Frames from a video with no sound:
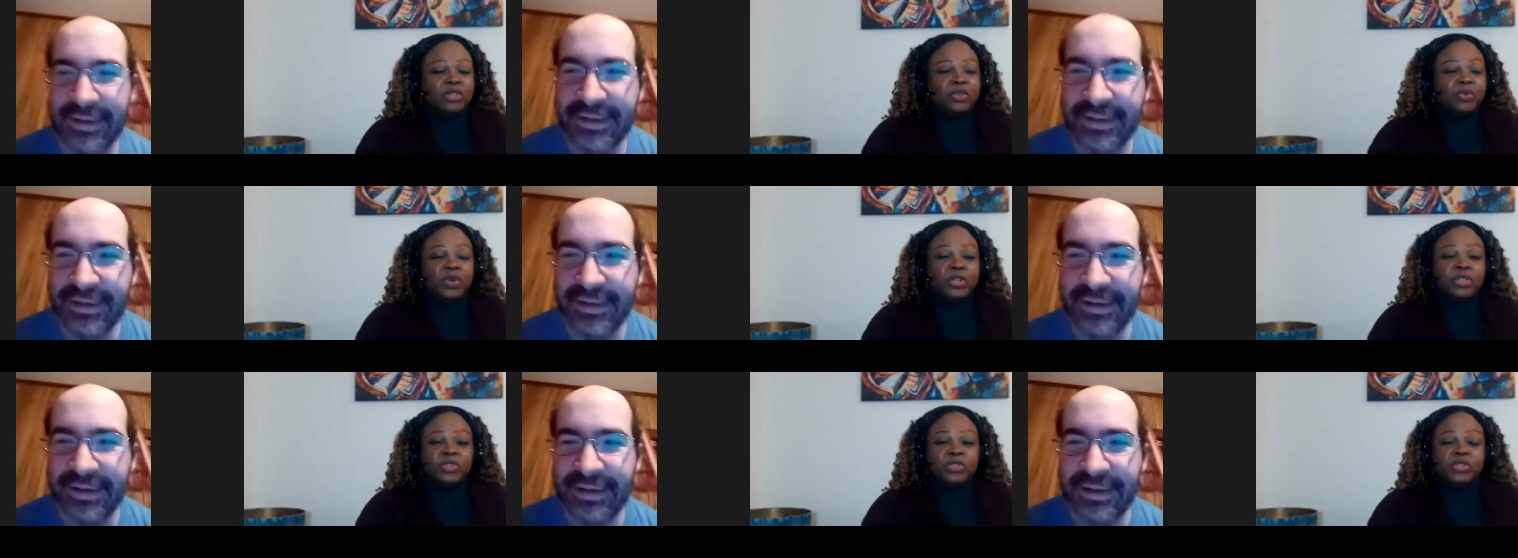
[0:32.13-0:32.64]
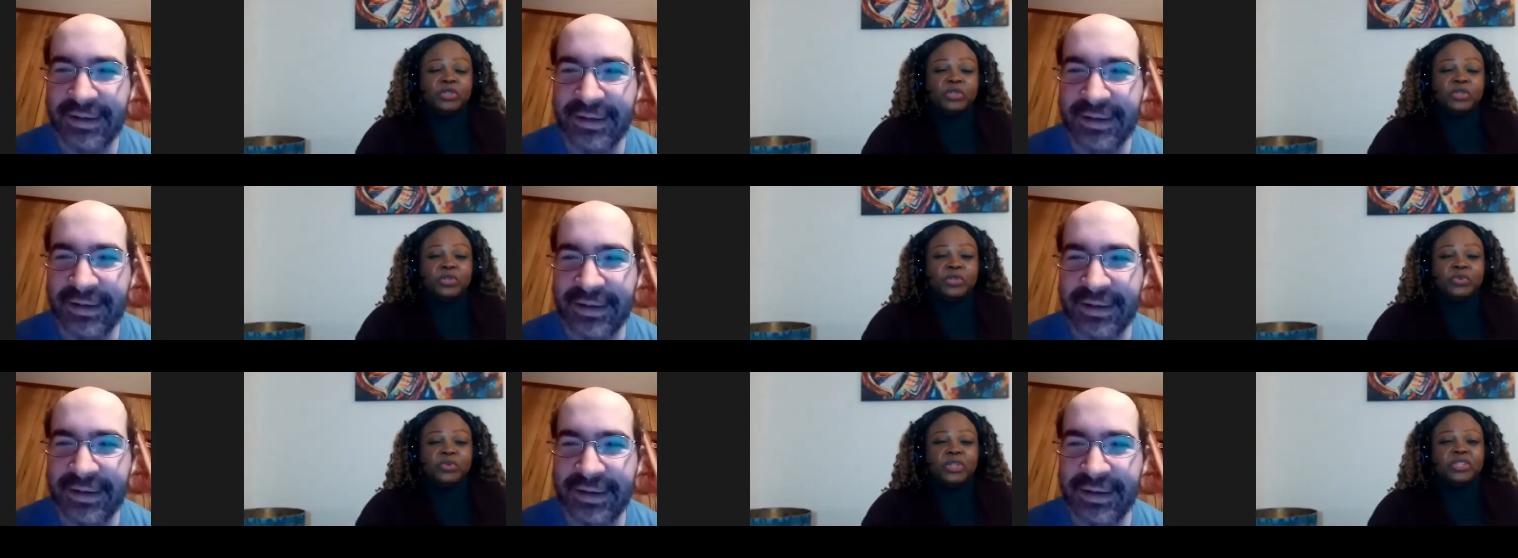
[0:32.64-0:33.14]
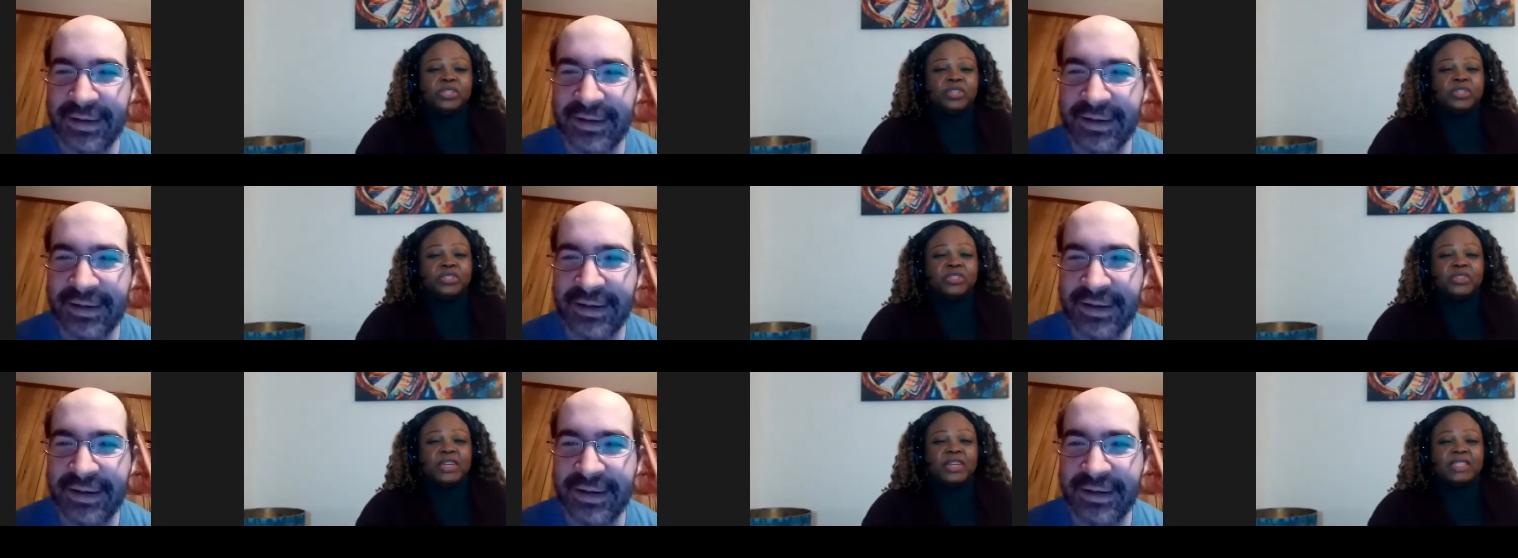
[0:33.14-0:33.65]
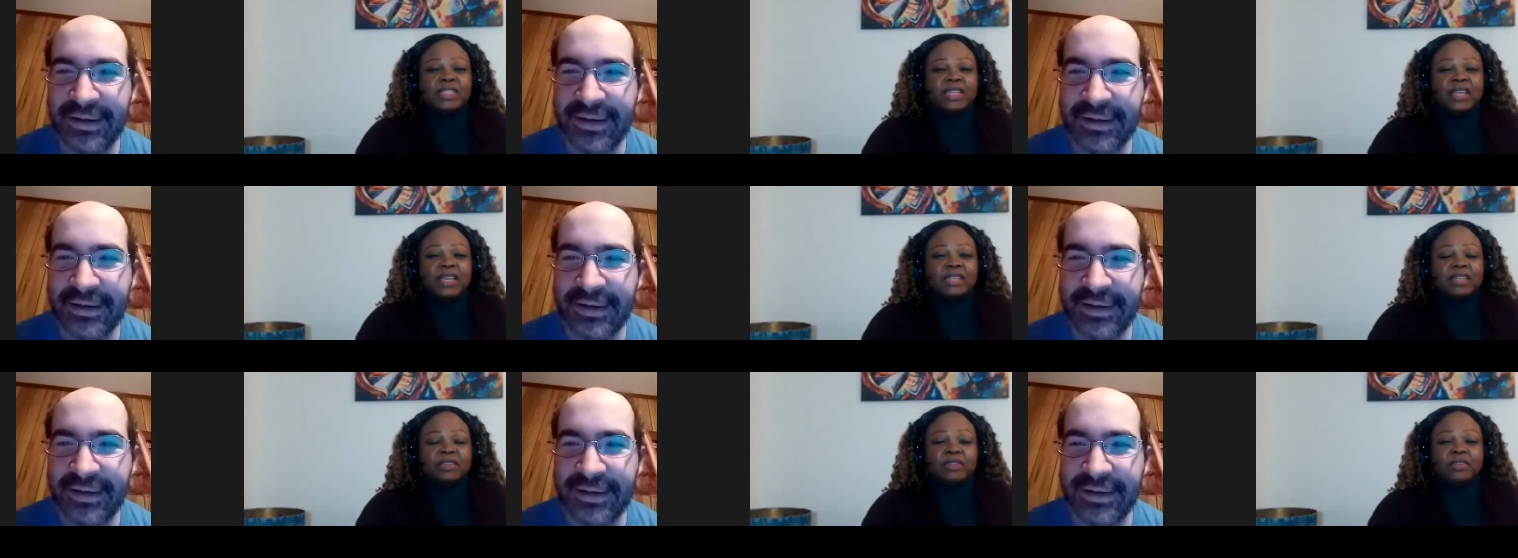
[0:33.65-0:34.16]
Speaker 1: you, what you do, what church you
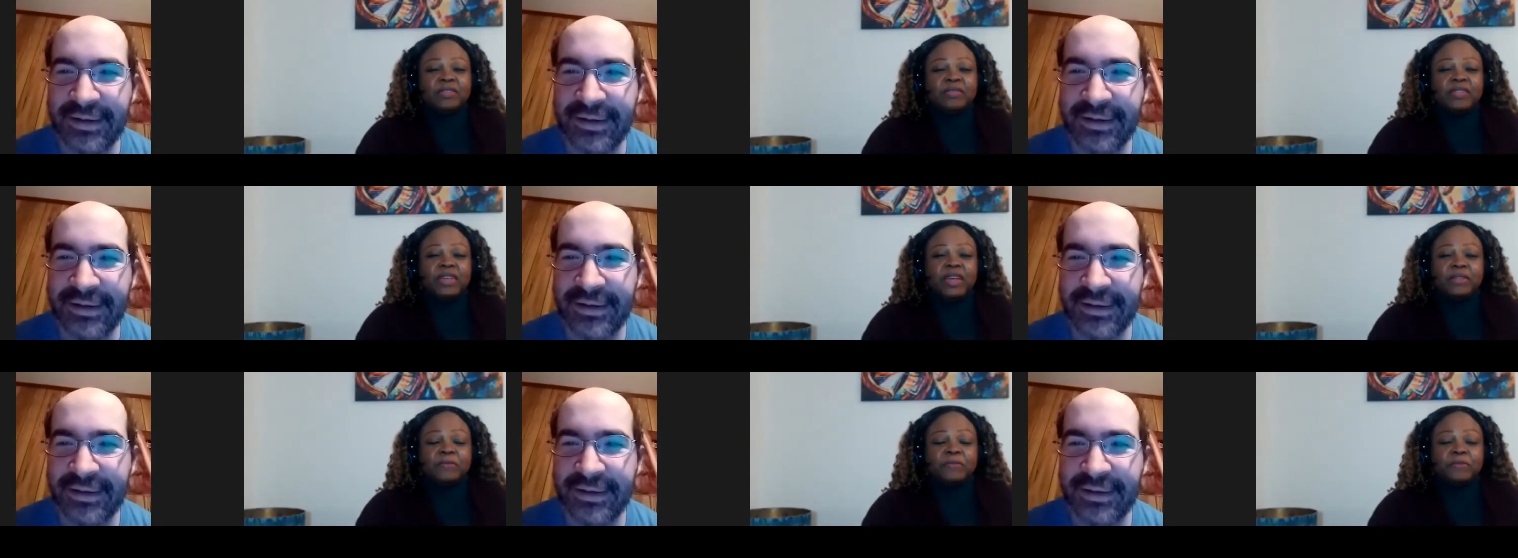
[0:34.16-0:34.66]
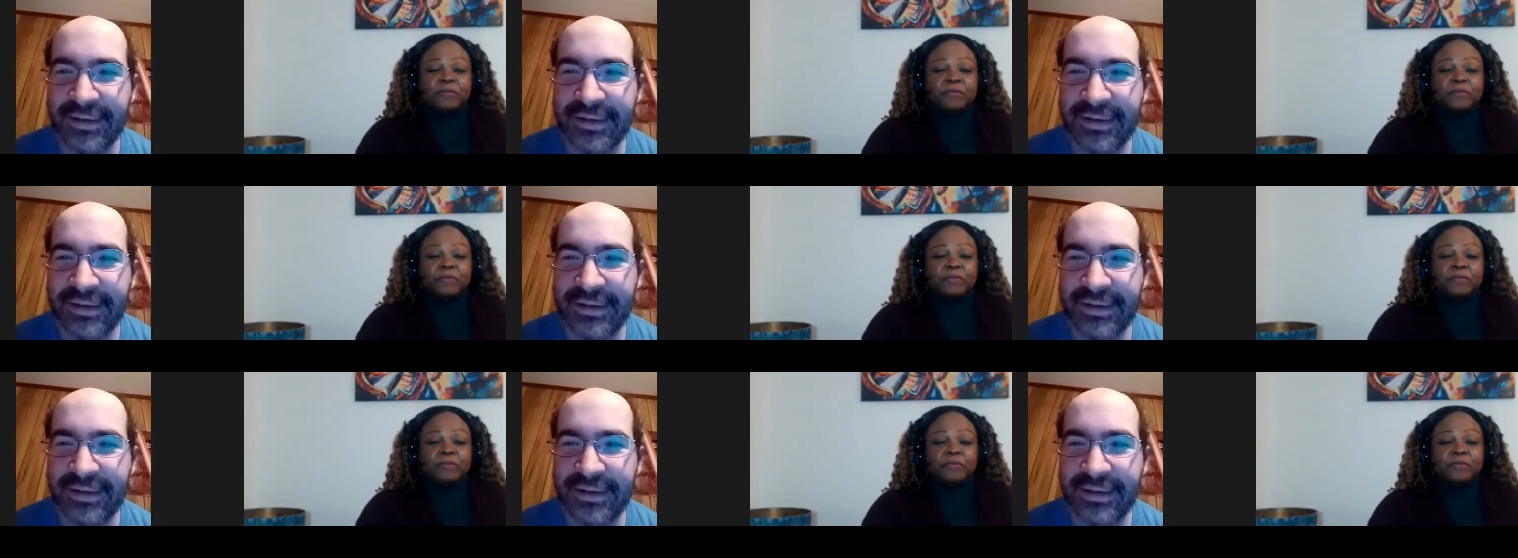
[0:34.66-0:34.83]
attend, and all of that.